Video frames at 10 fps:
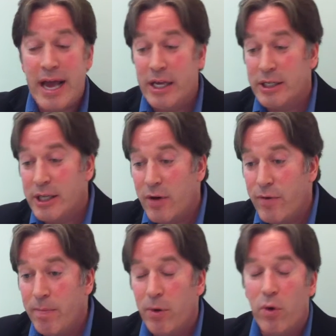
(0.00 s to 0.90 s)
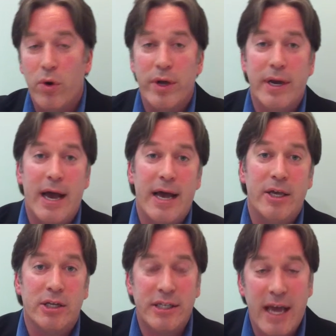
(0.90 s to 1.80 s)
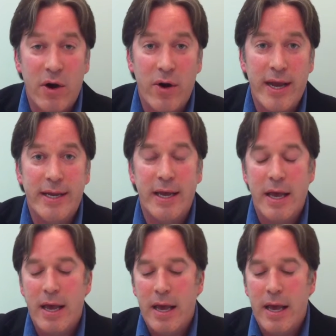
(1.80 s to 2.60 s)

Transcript: Are you self-employed? Are you salaried?